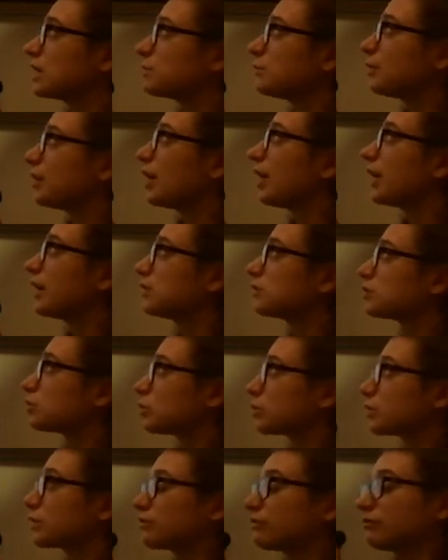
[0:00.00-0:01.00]
blood
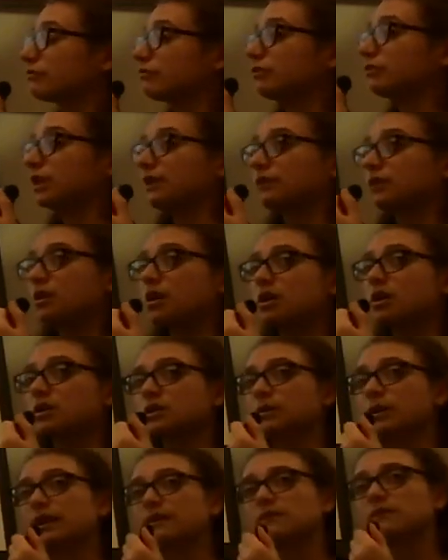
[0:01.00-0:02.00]
toward the liver. So
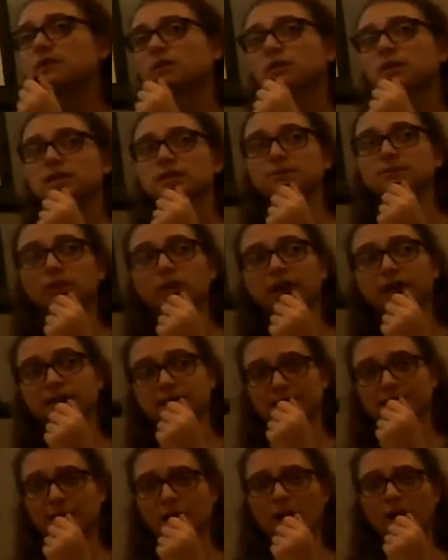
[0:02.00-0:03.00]
even though this blood
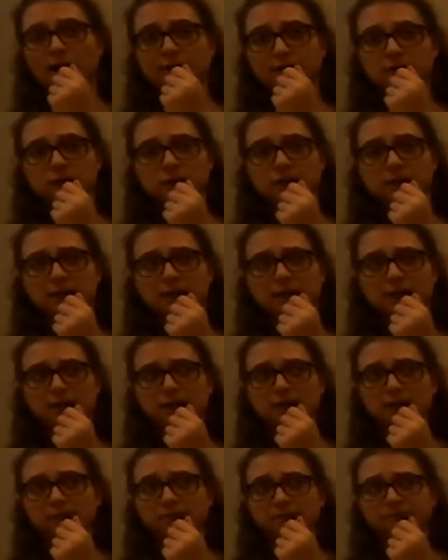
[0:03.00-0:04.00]
is
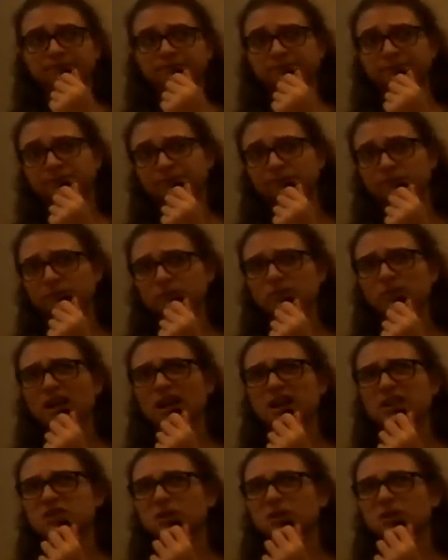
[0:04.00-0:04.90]
deoxygenated, it's